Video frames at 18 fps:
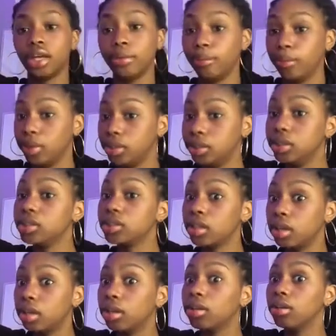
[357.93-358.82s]
But she's
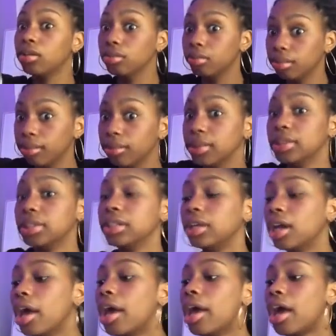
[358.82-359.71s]
cute. But she,
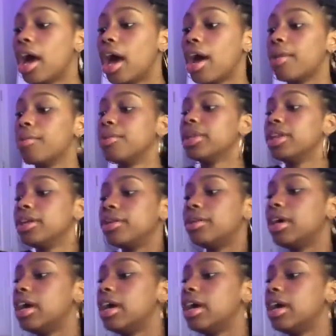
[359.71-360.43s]
I wear